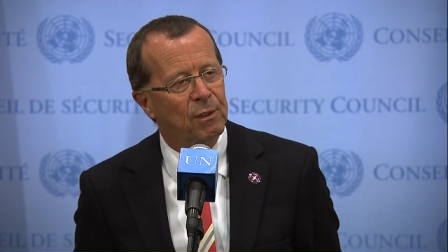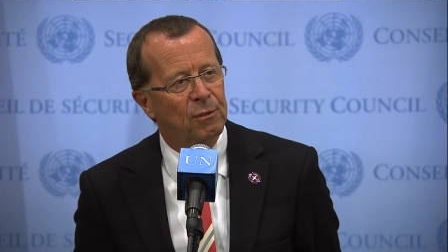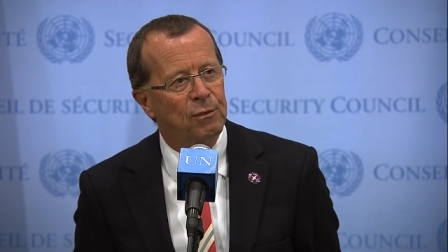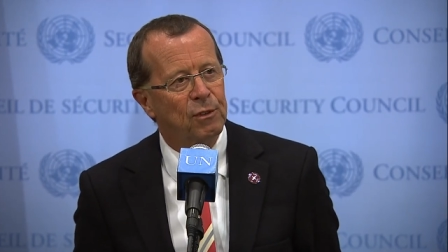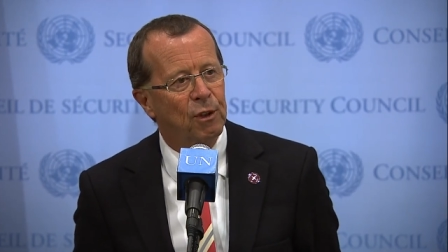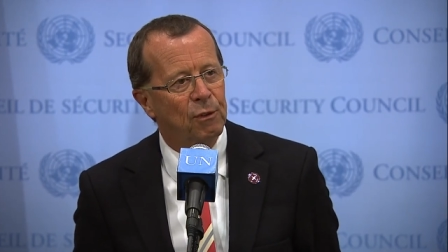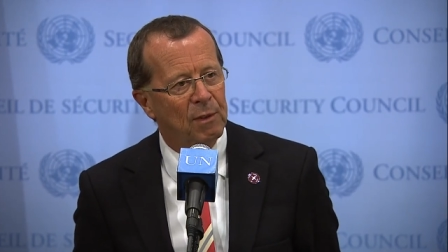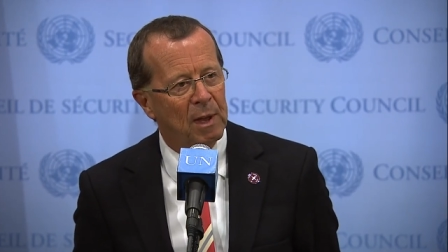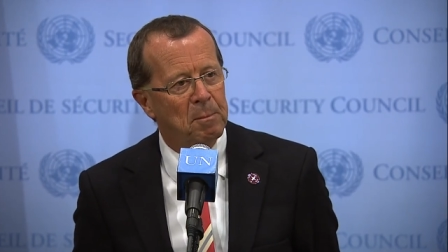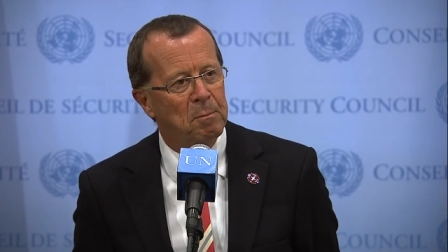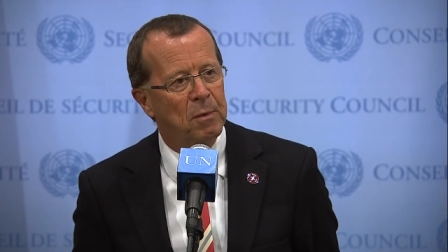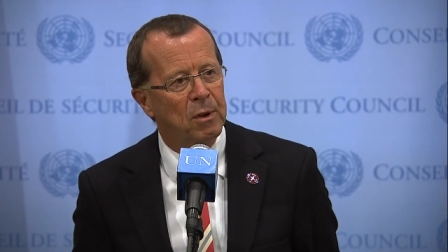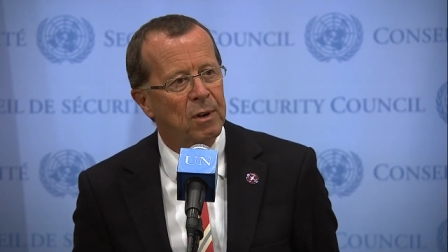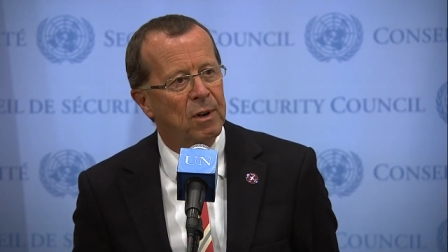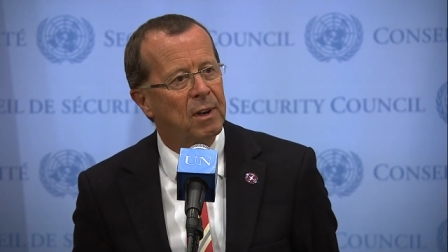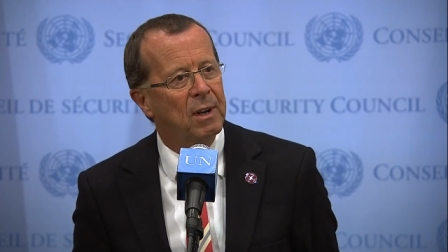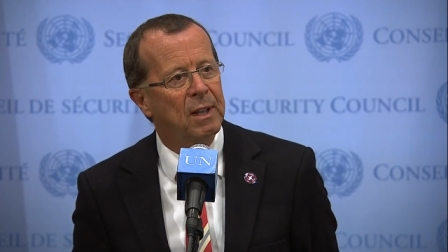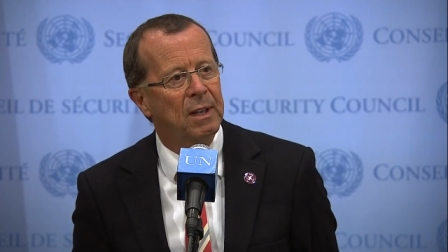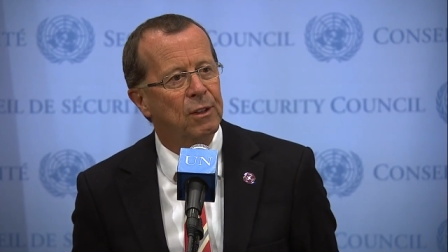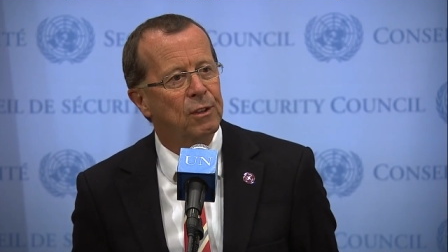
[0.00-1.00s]
of
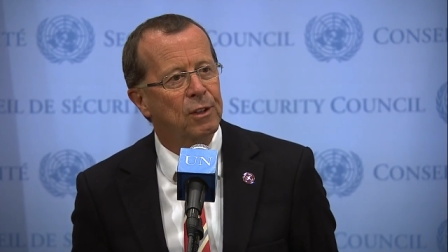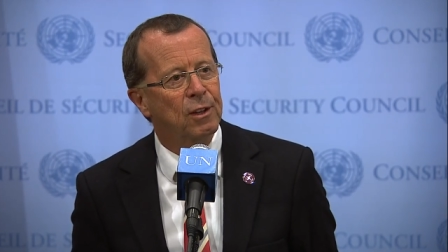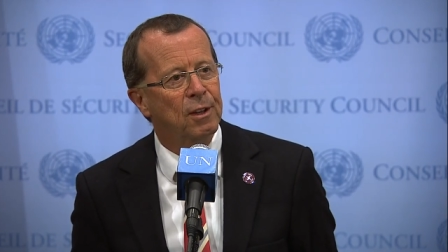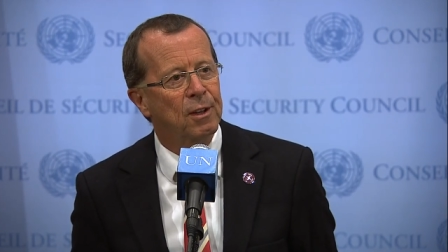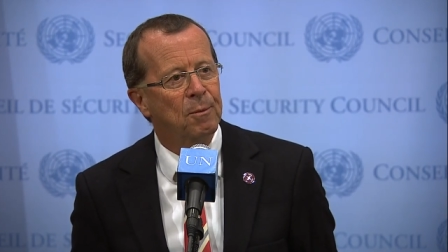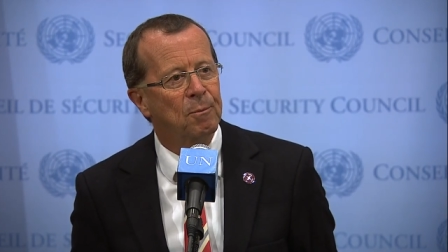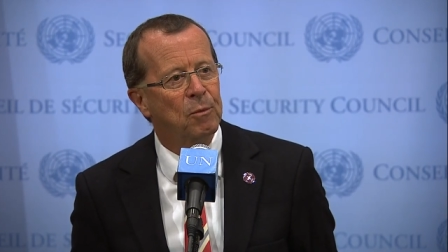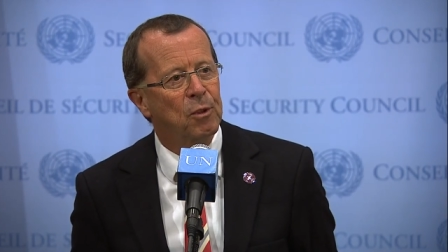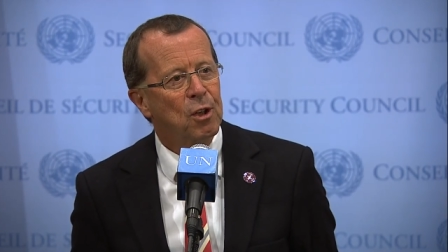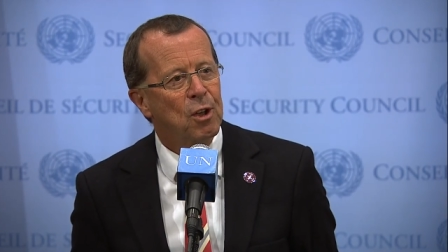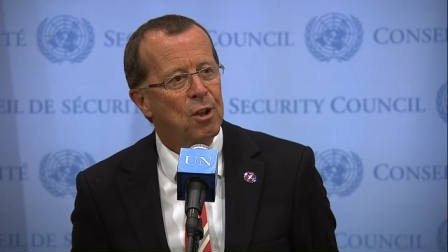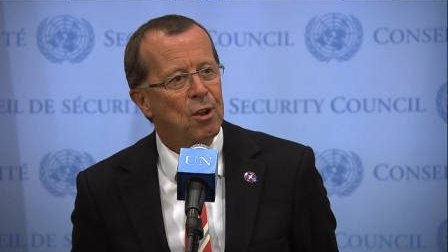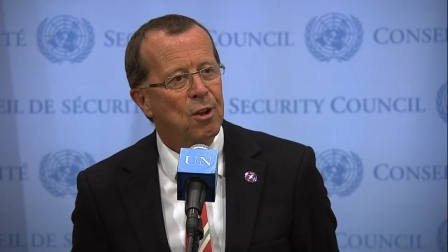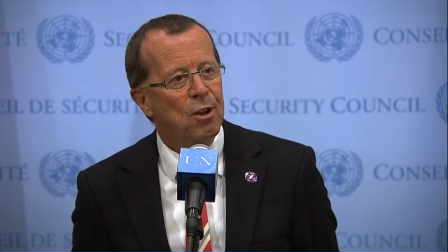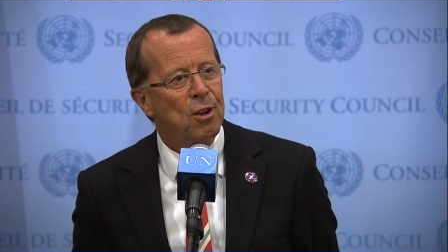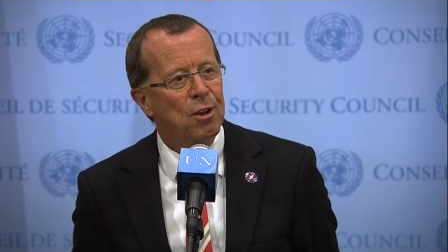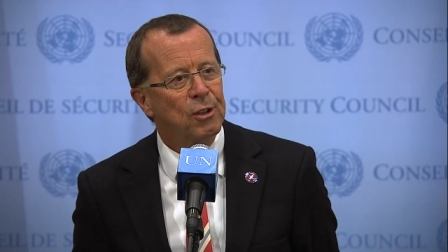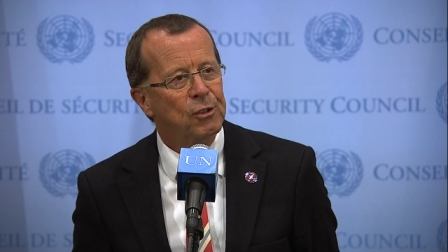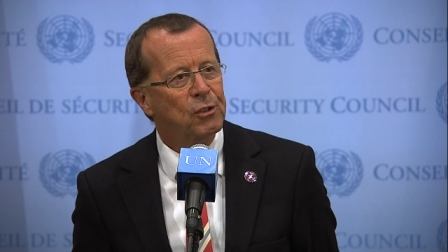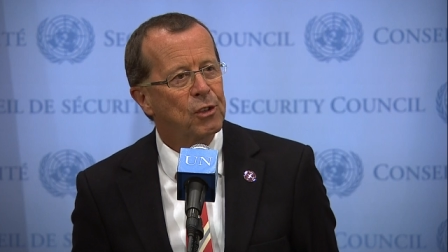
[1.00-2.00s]
November in a,
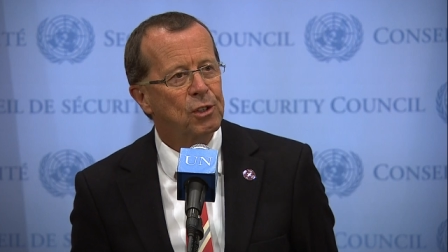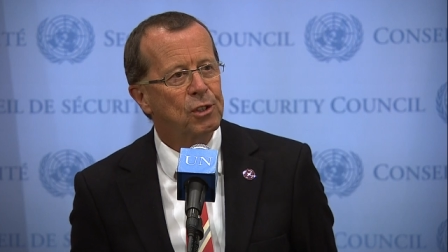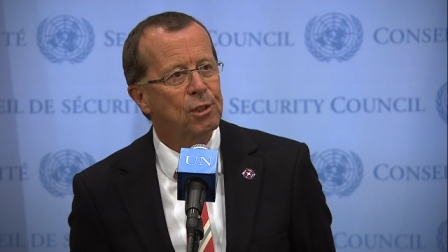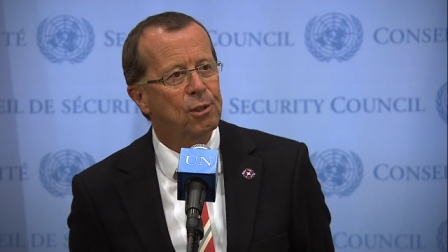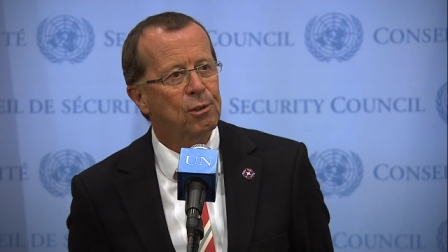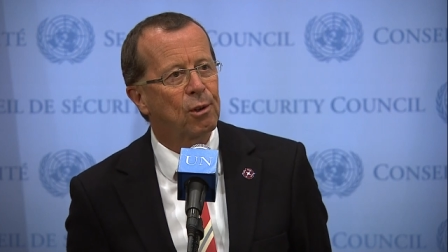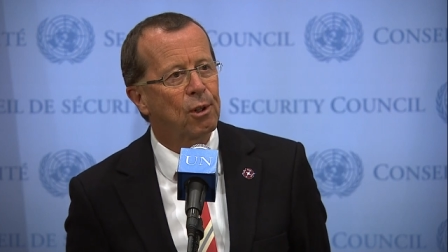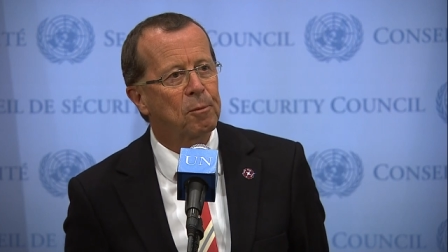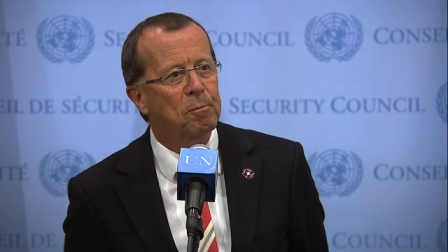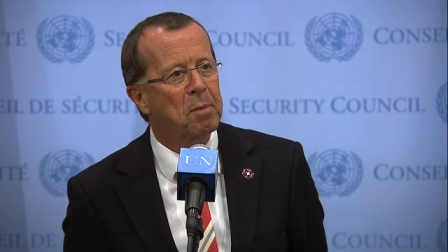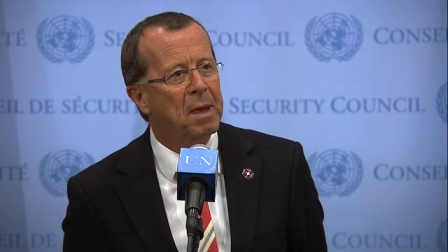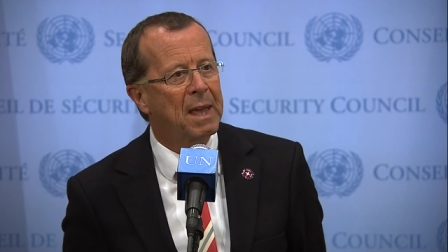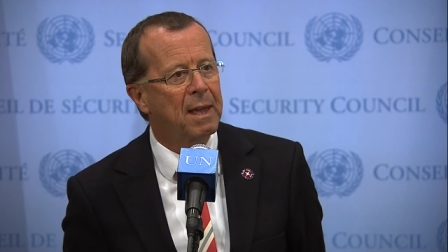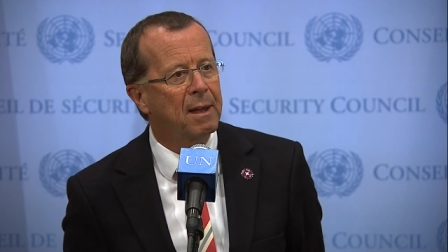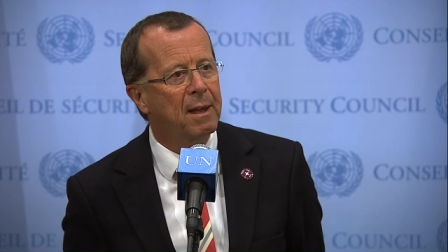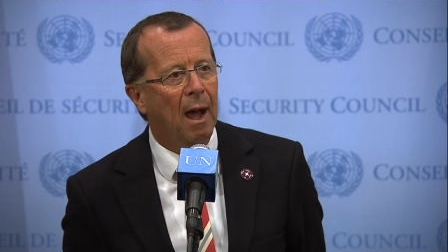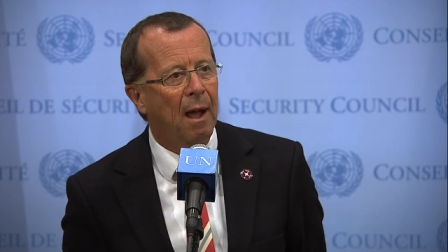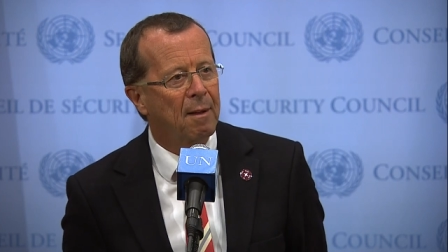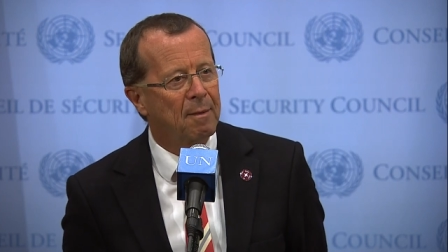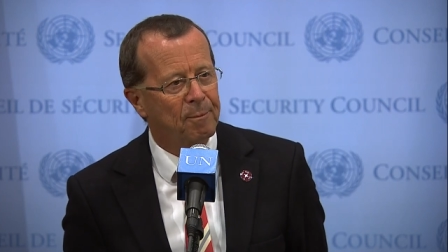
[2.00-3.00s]
a city called
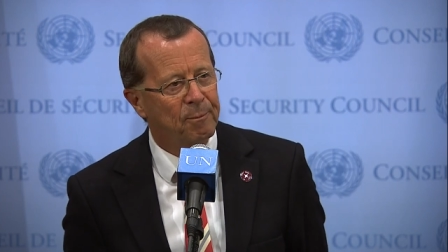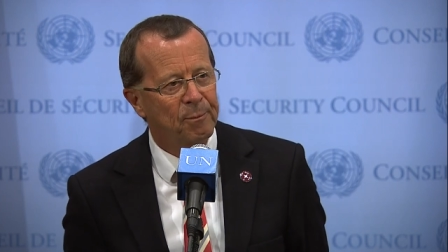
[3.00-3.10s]
Pinga